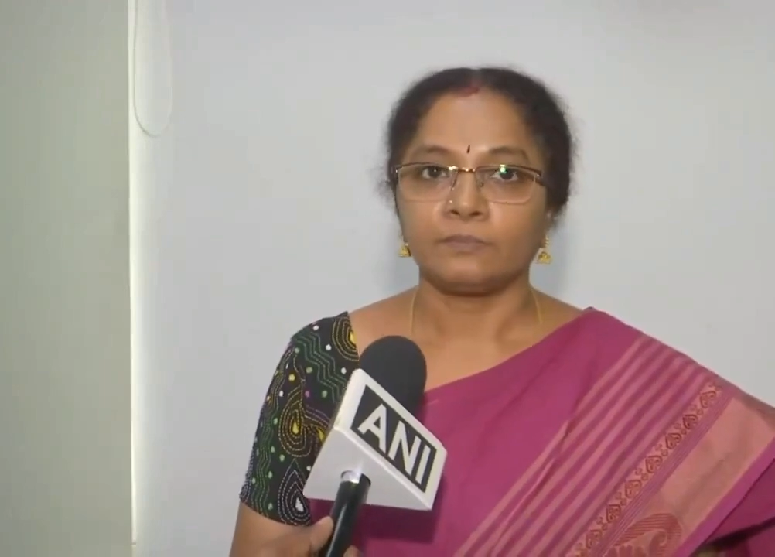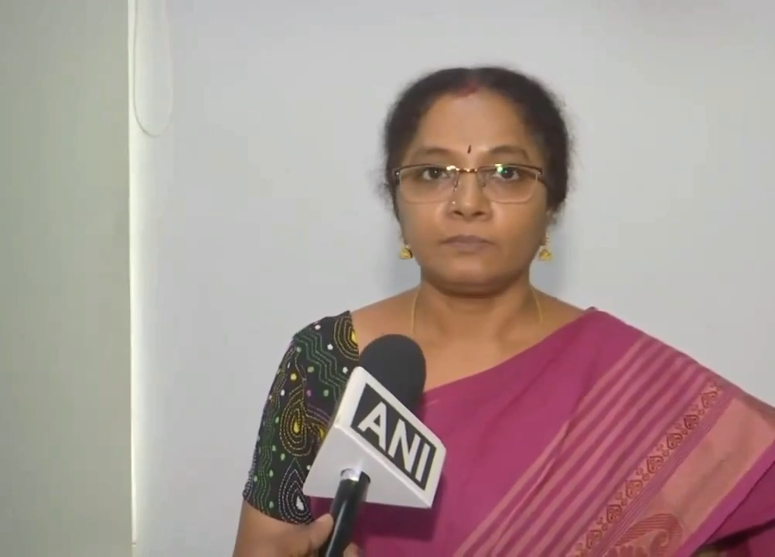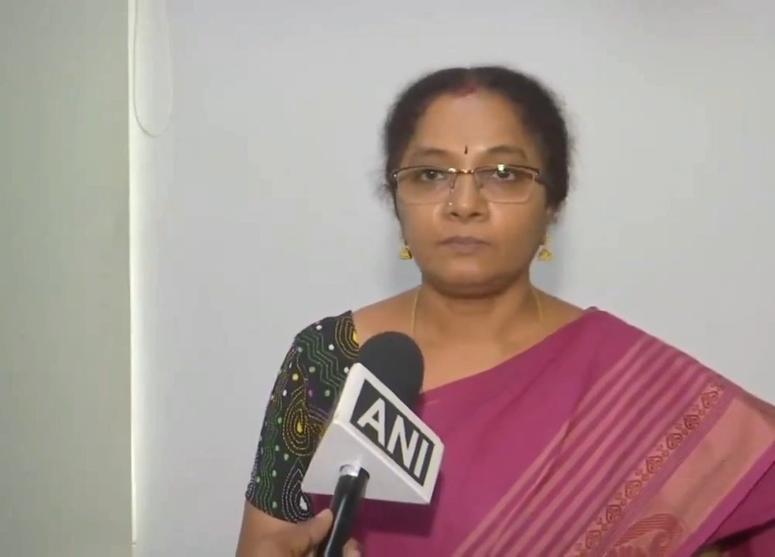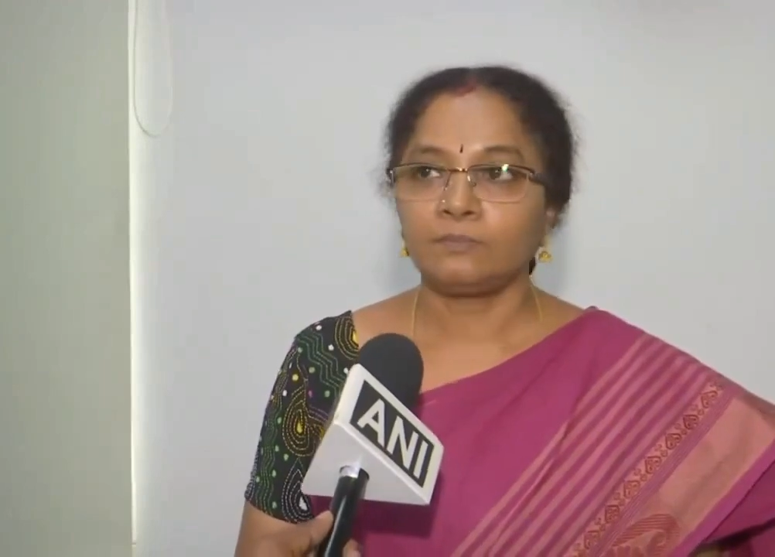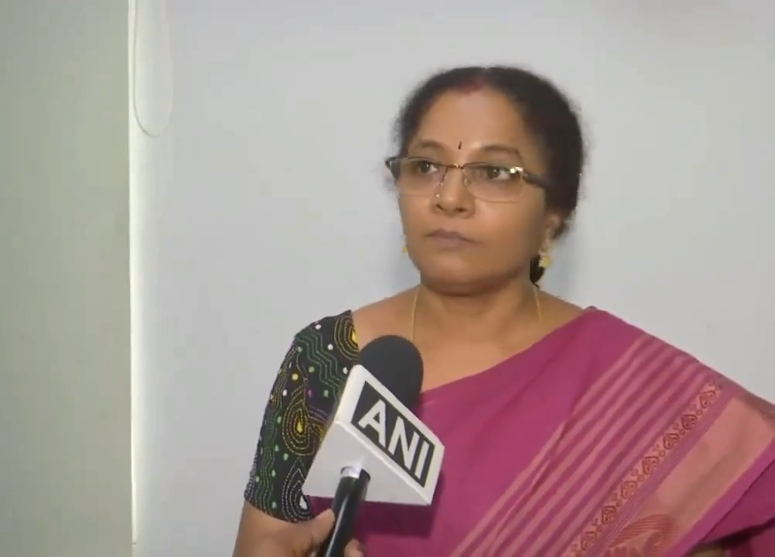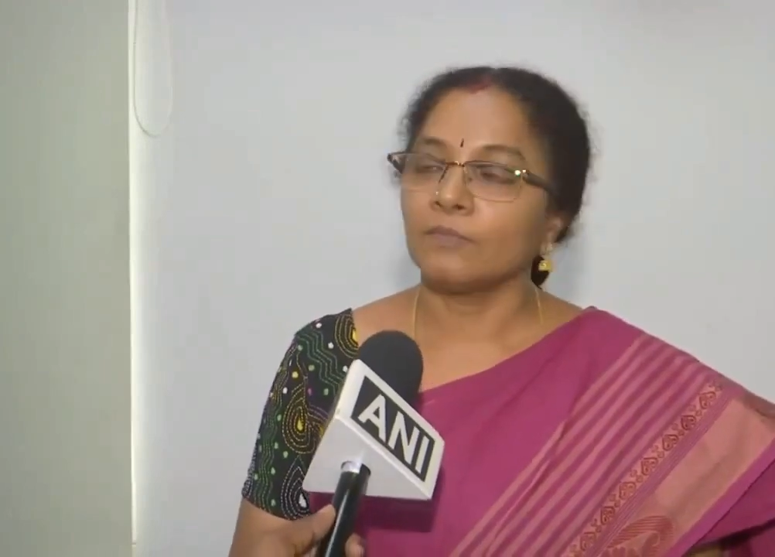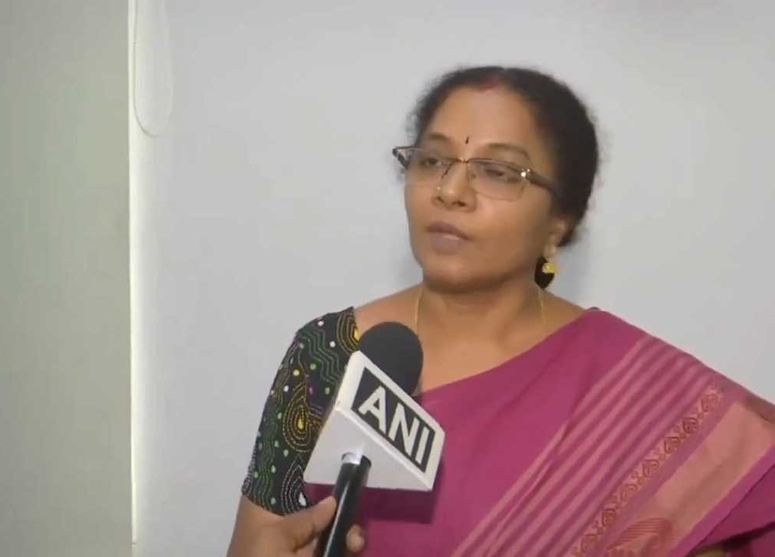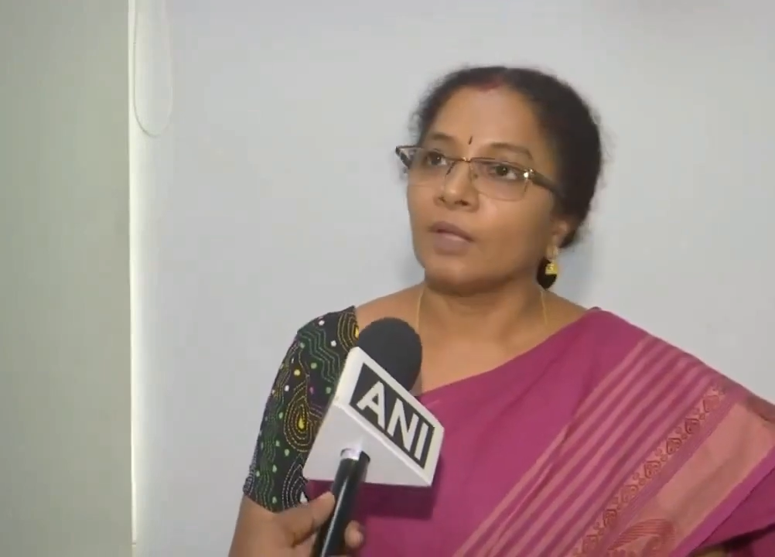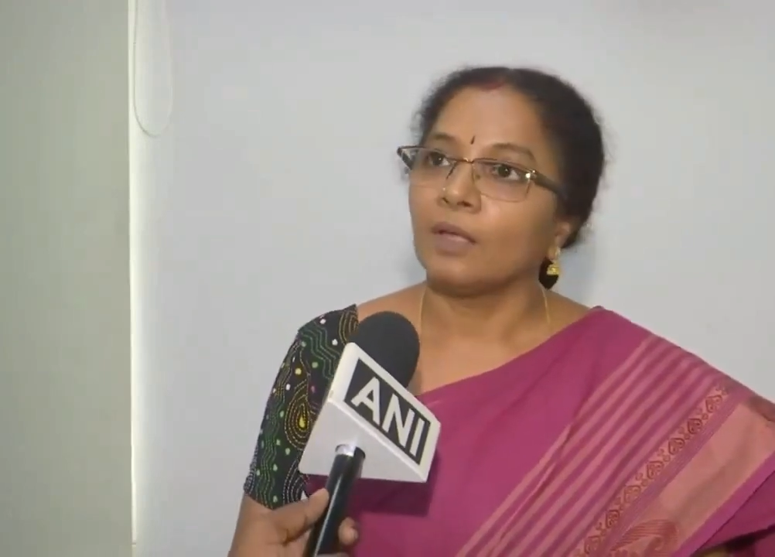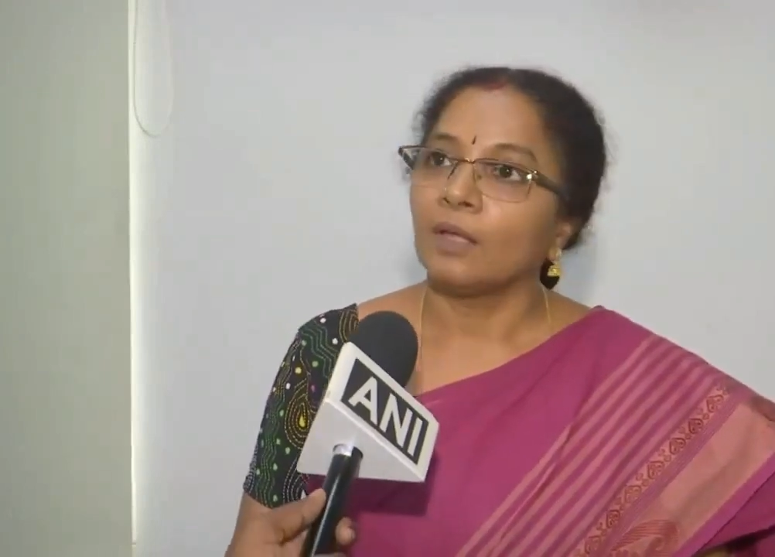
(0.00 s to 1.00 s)
And, uh
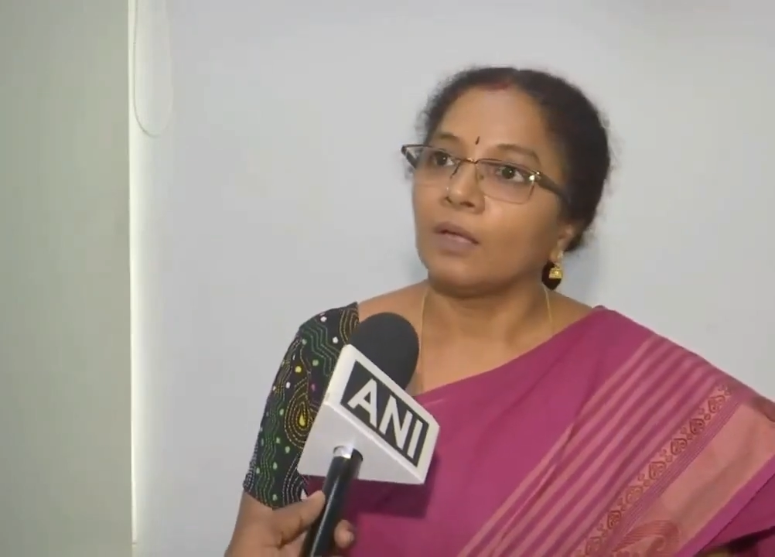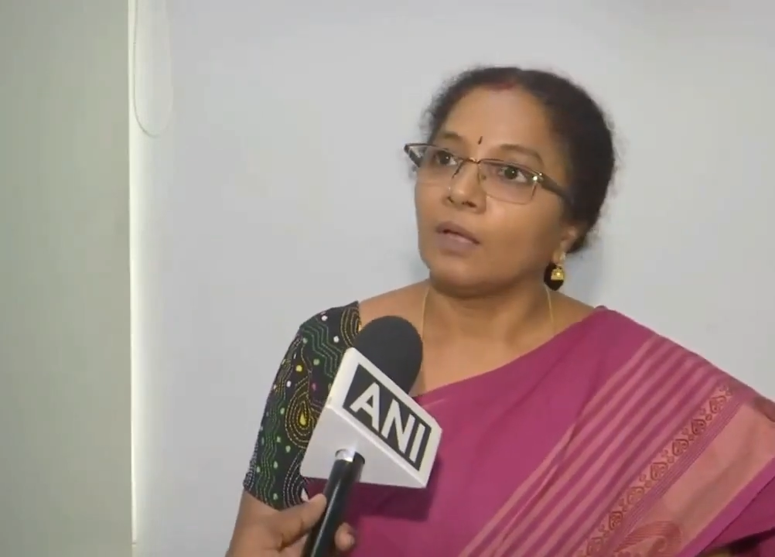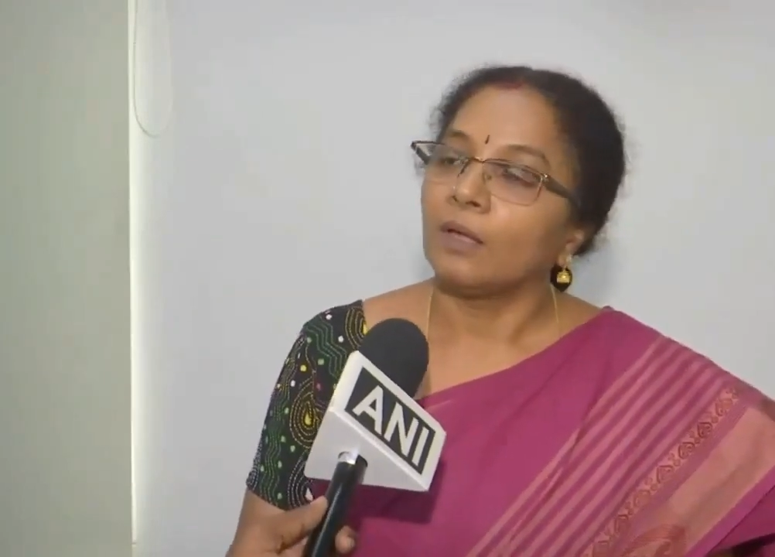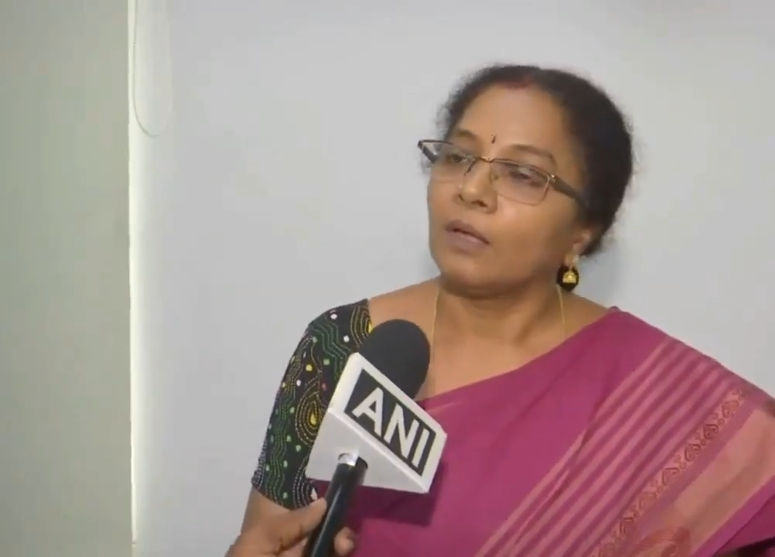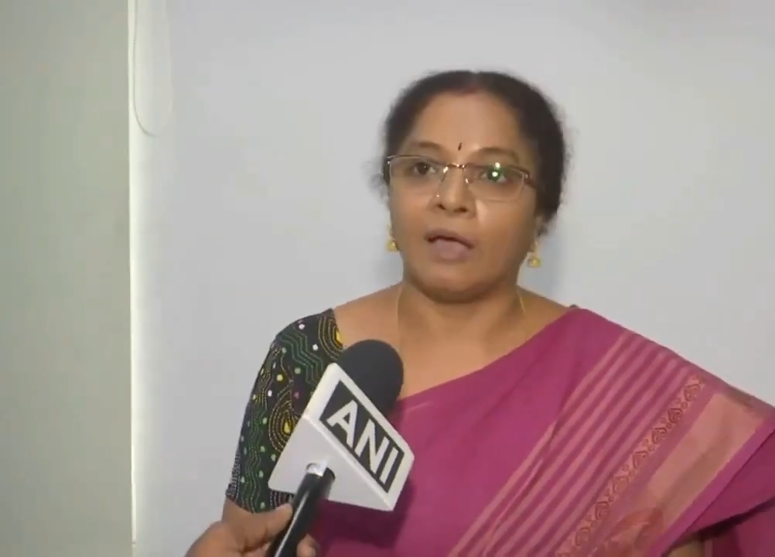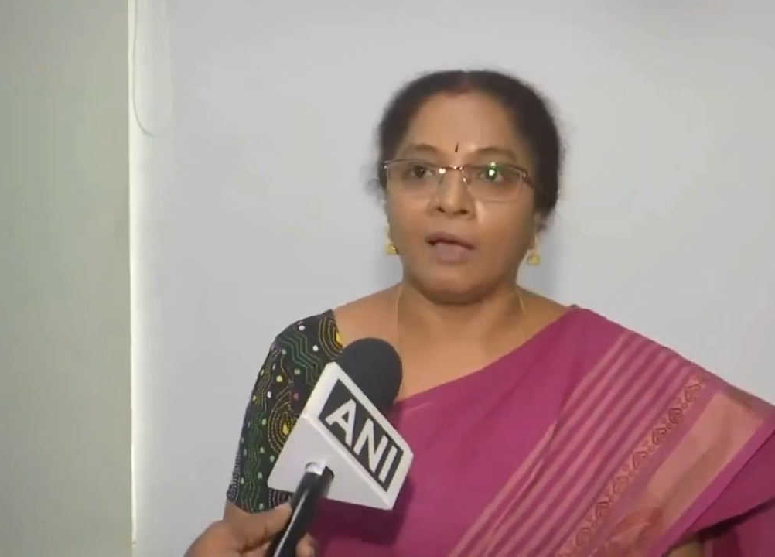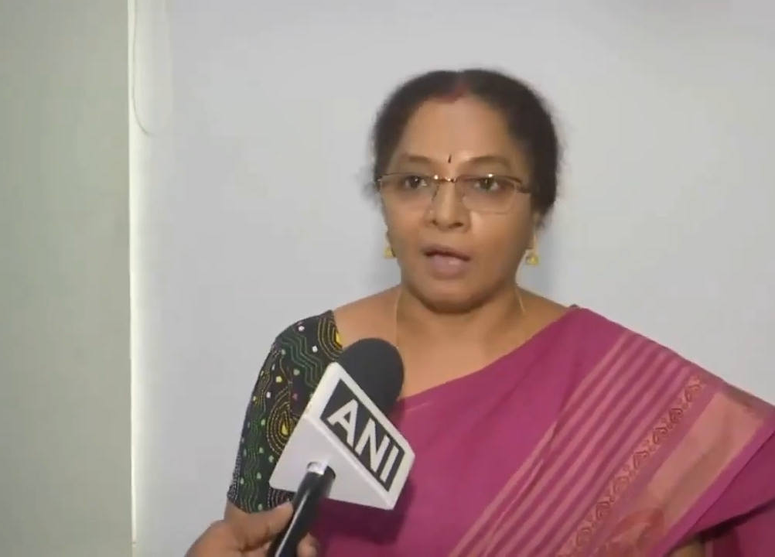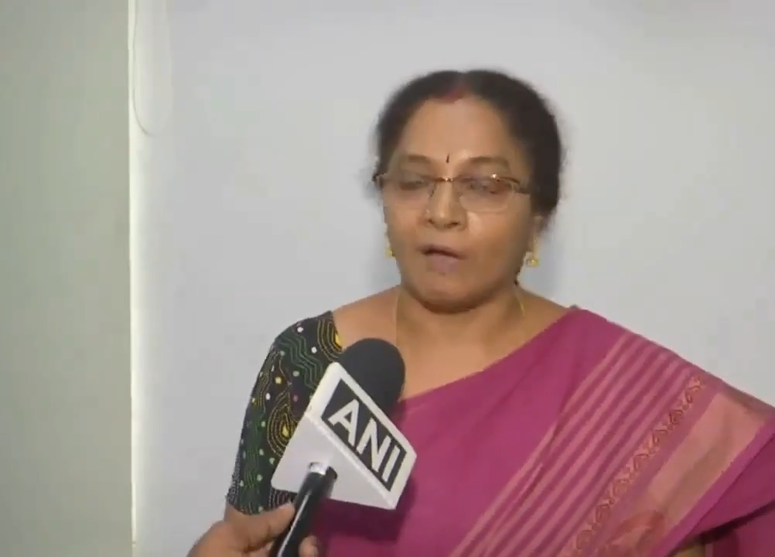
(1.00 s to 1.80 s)
uh,